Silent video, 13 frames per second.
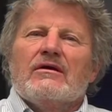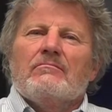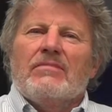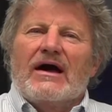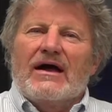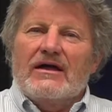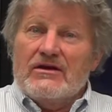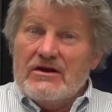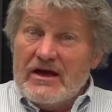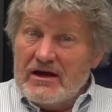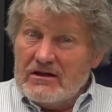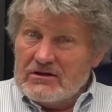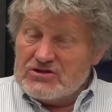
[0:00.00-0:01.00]
by
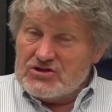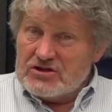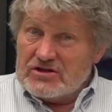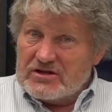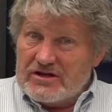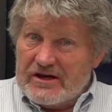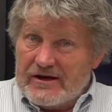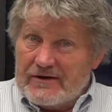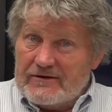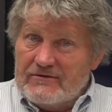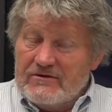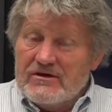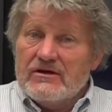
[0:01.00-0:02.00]
analogy
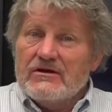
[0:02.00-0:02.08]
again,